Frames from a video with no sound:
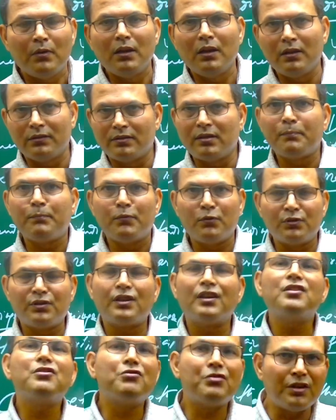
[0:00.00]
suppose
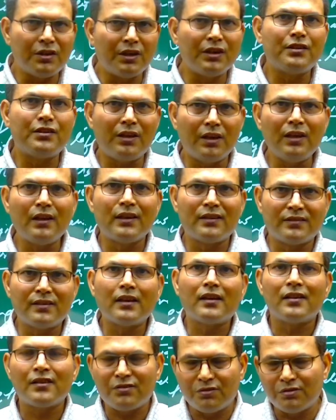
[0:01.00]
Christianity, let's say
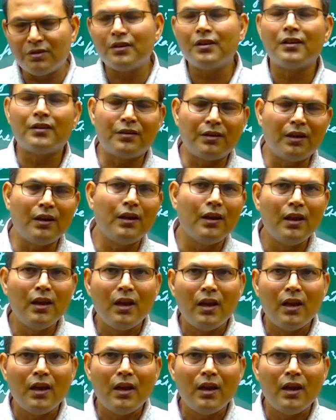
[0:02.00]
Christianity,